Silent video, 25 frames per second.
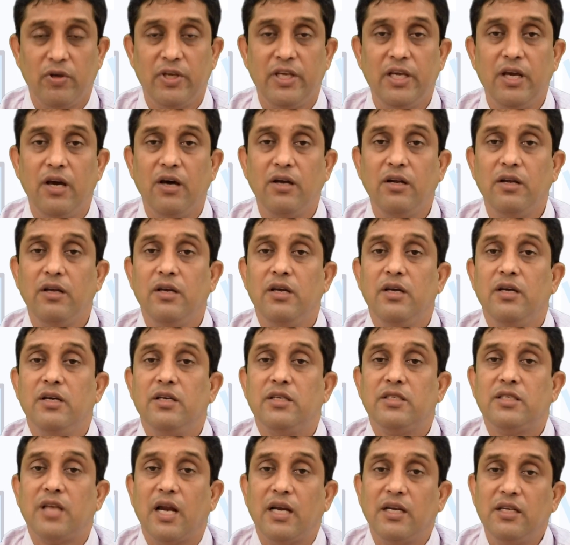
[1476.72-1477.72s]
here
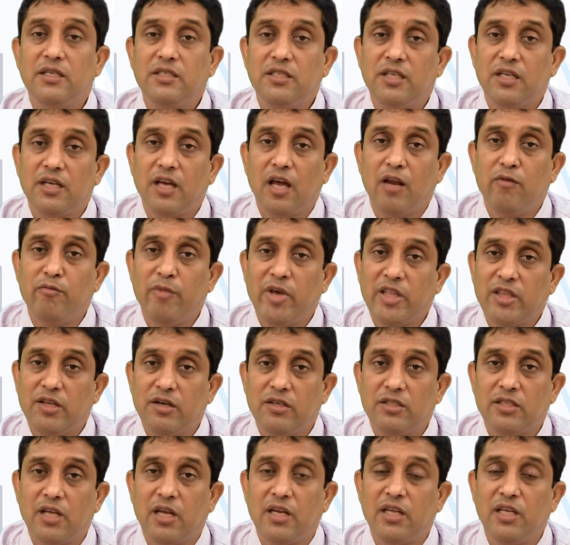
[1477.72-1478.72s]
statistical
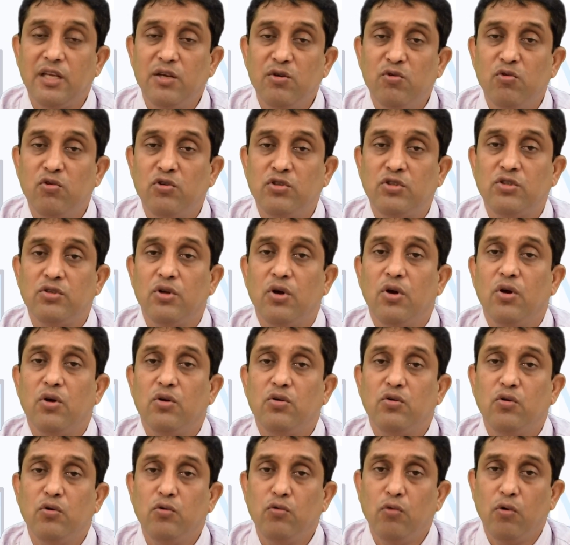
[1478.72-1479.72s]
methods are used
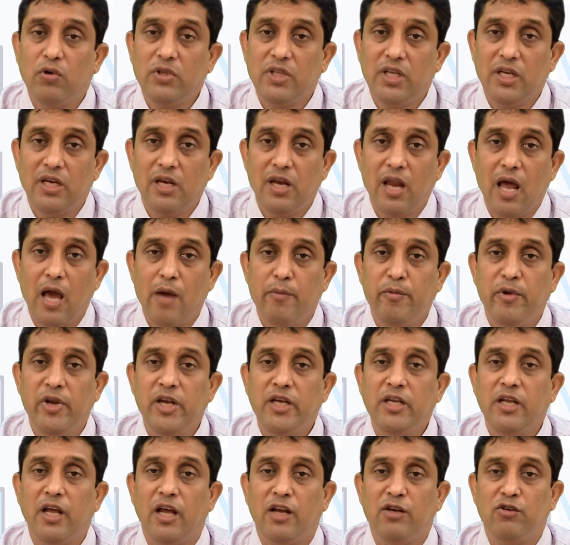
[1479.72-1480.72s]
to know the
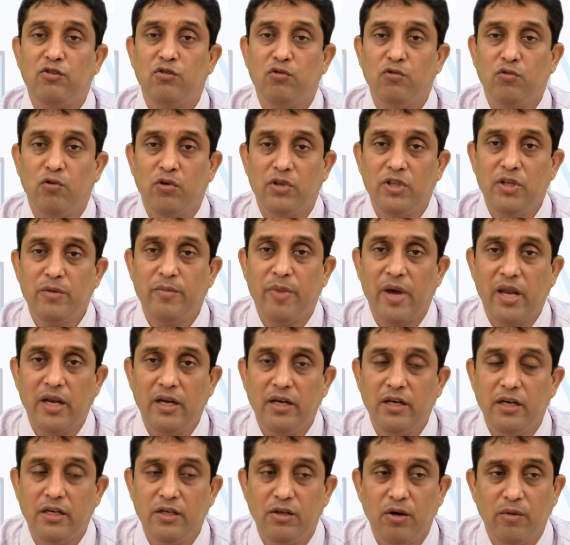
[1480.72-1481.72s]
reliability and to know the
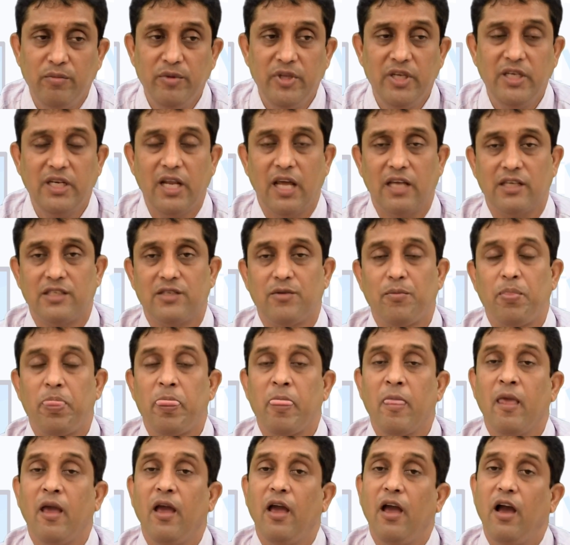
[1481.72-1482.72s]
validity of the test.
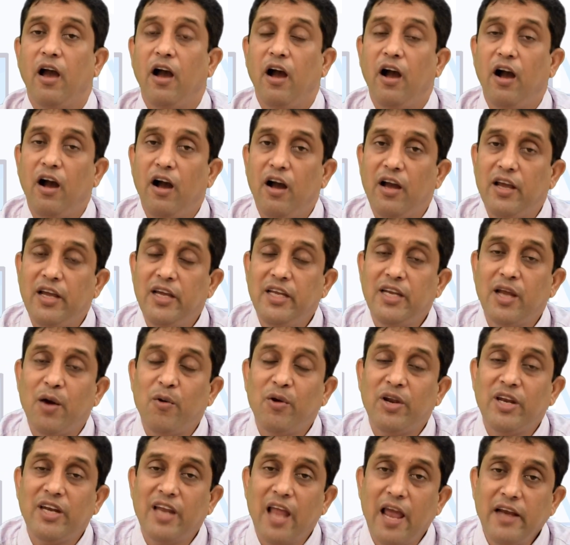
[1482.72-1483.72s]
In
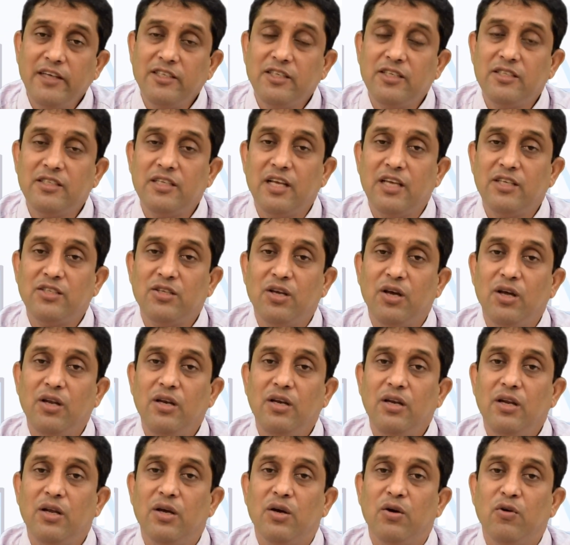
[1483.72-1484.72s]
our next
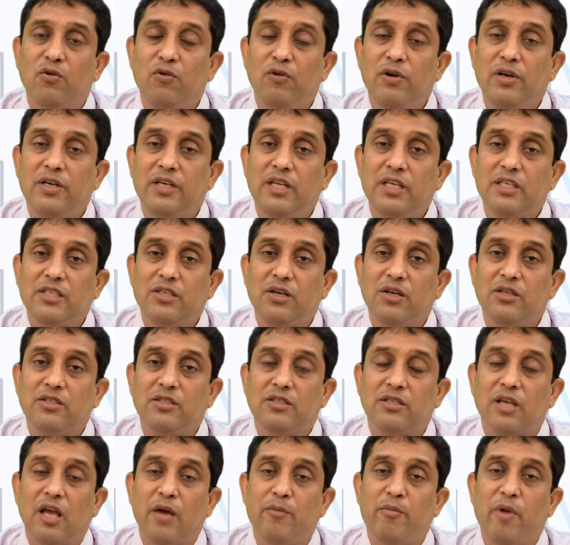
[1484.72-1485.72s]
session, we will
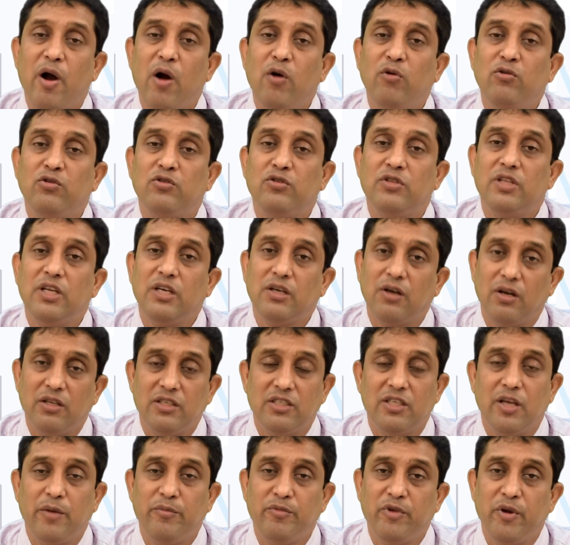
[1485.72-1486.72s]
discuss about the
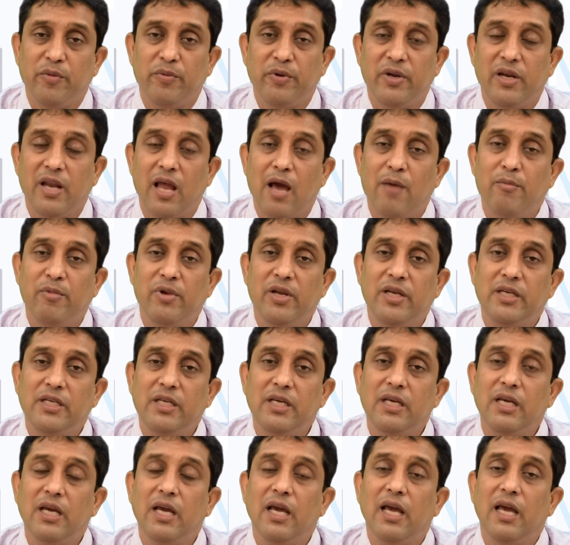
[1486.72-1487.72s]
concept of
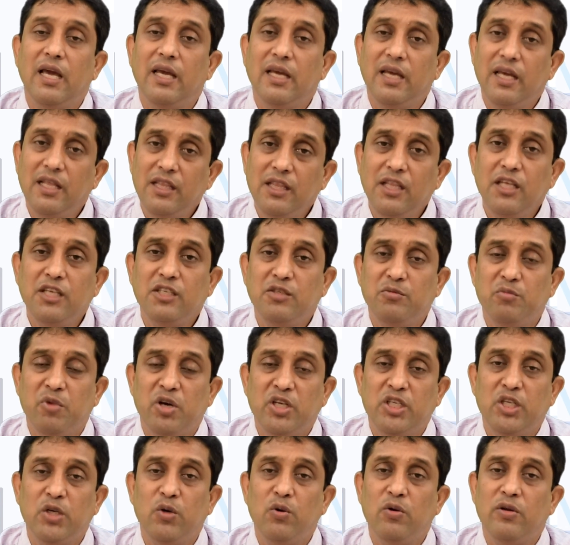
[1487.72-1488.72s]
reliability. In this
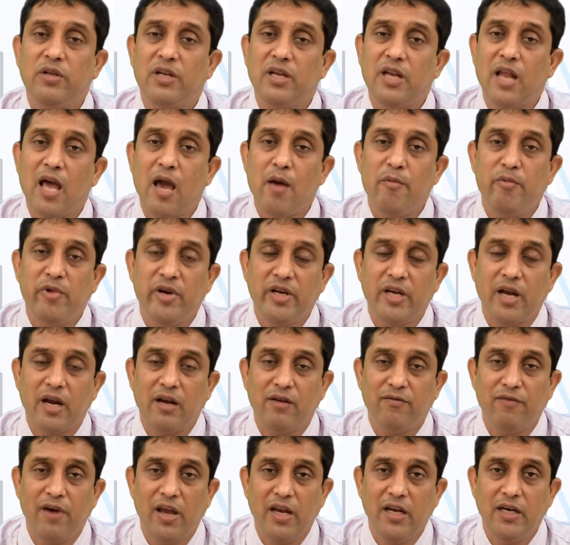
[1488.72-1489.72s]
module, reliability
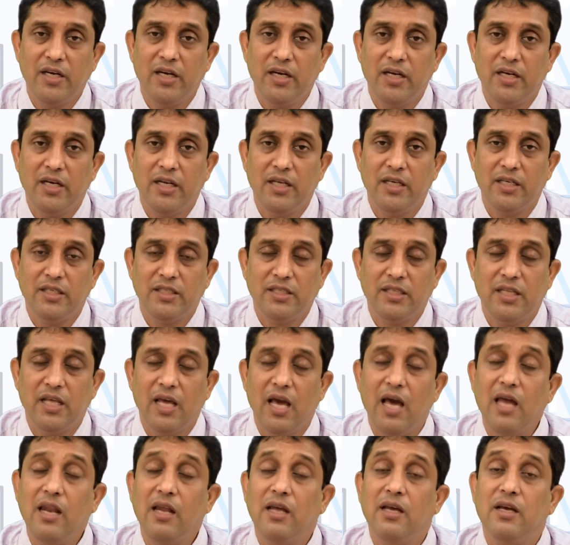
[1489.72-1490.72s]
and validity is
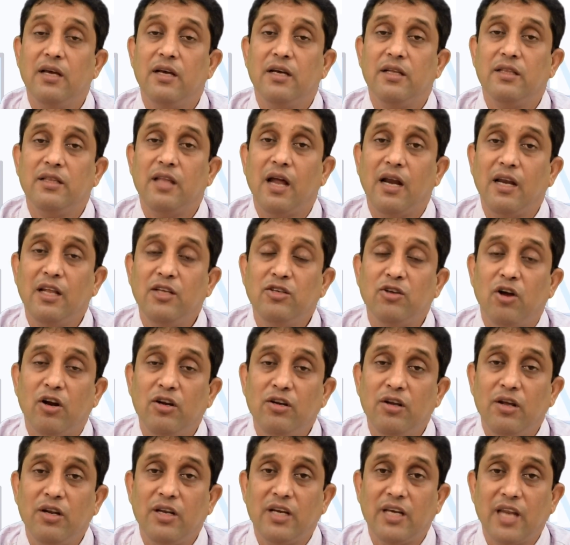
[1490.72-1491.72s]
there, that is
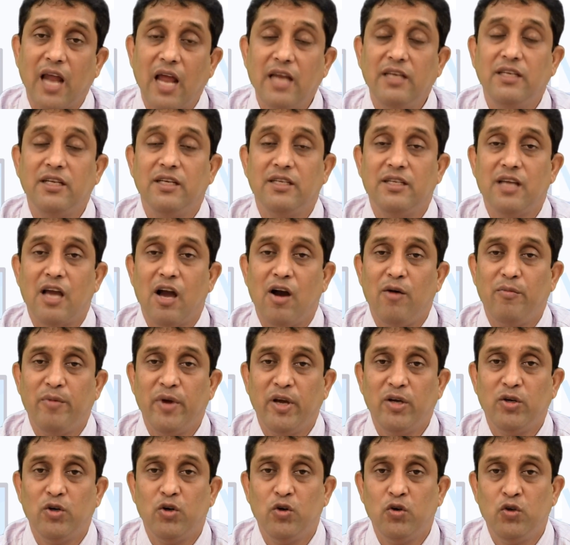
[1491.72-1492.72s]
under criteria of
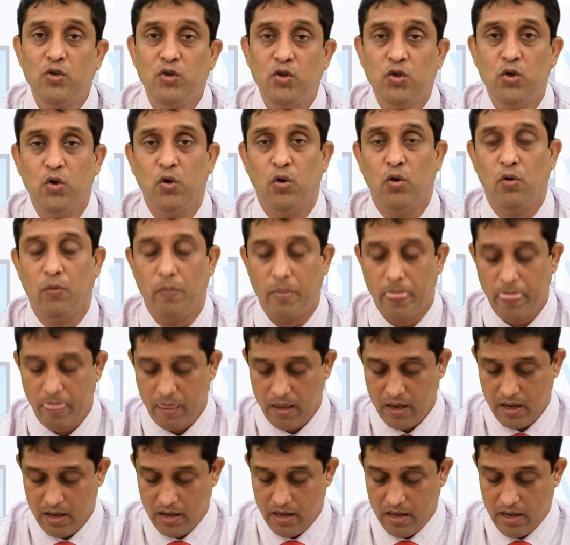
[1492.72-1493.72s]
a good tool.
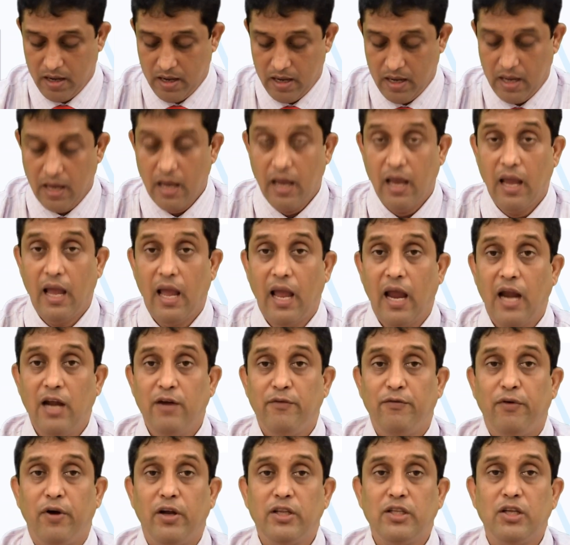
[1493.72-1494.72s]

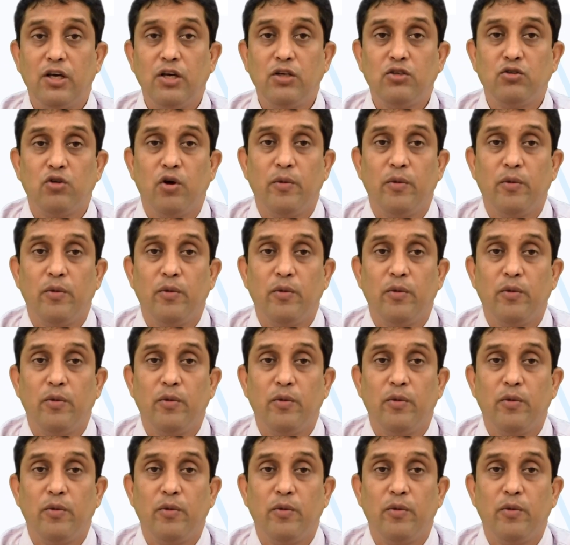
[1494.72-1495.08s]
And further, so